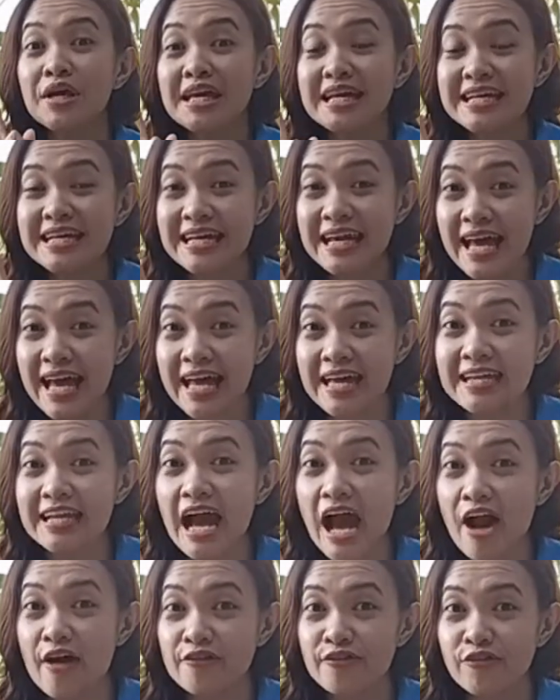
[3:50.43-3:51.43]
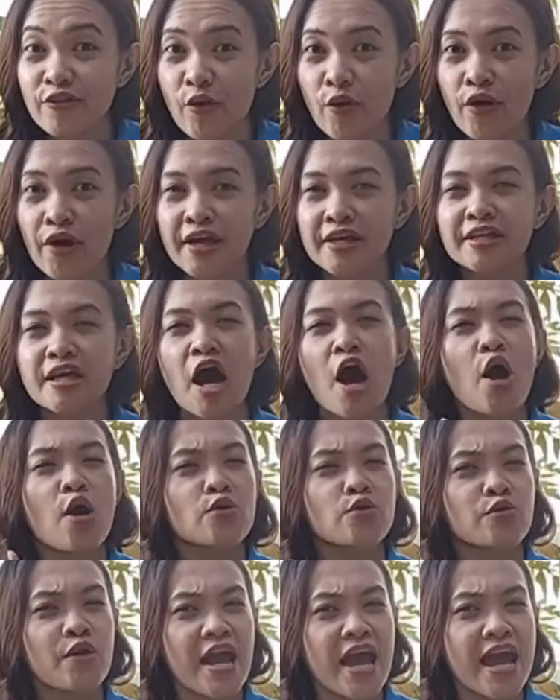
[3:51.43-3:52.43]
we can avoid
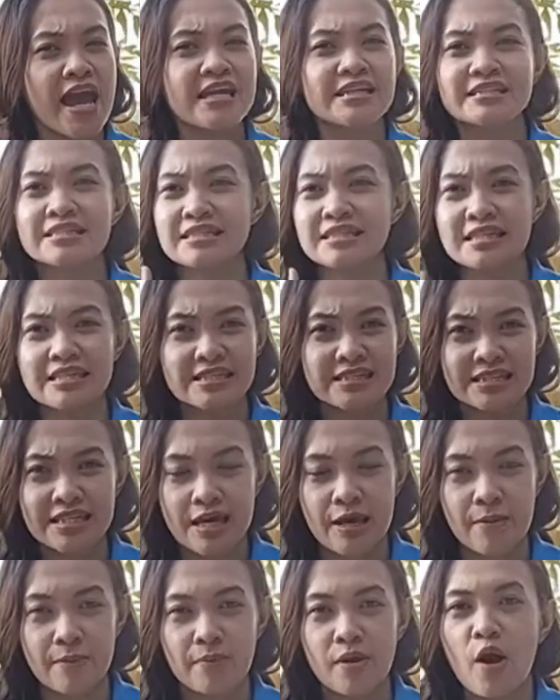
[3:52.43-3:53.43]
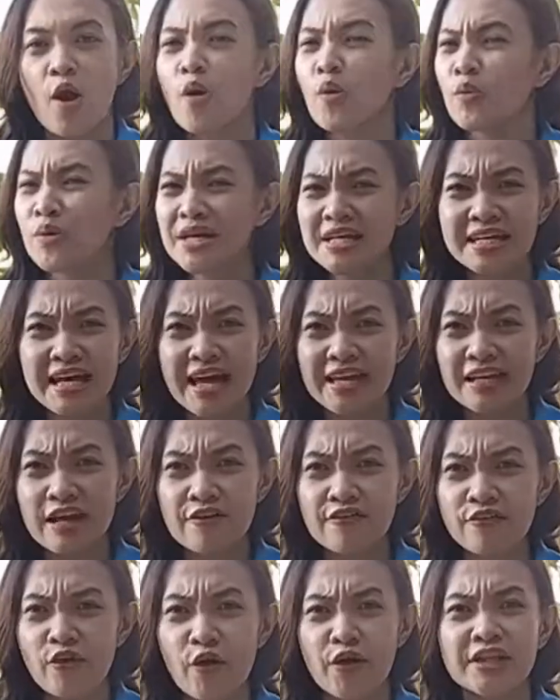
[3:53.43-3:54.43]
racism. We
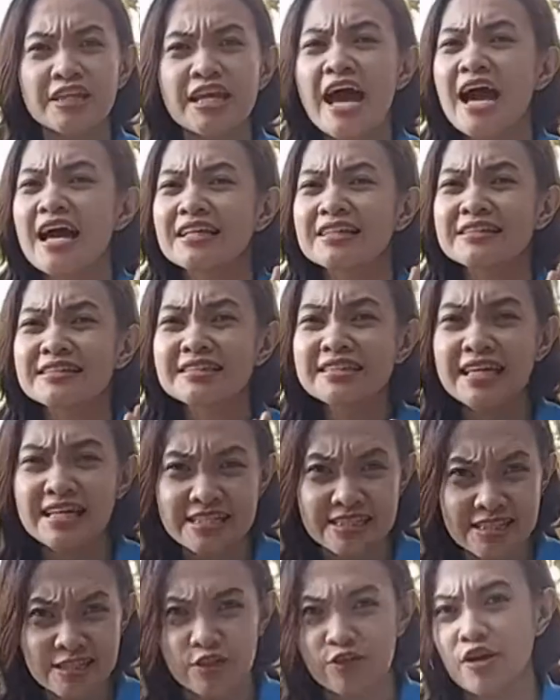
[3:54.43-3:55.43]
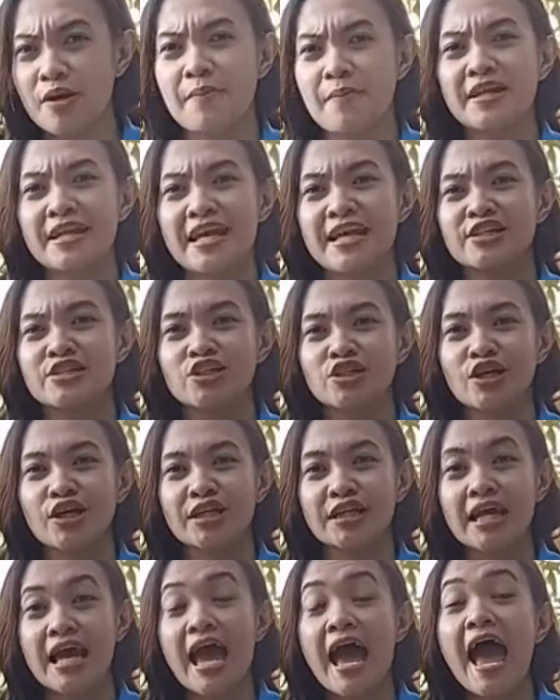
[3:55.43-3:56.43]
can avoid
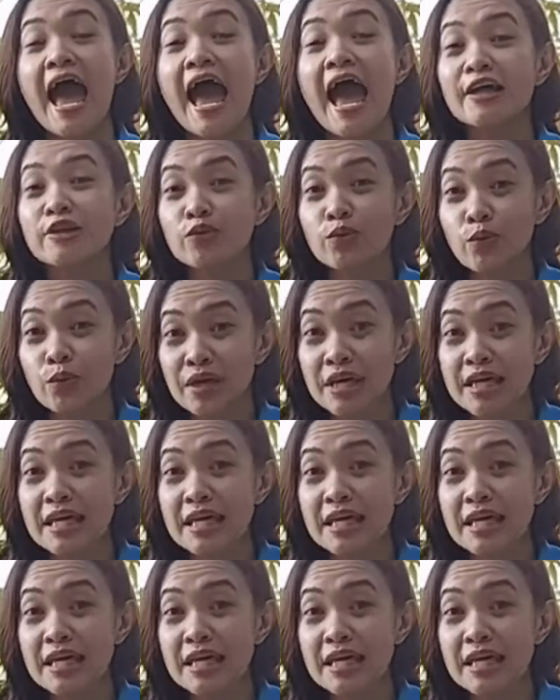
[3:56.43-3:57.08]
discrimination. And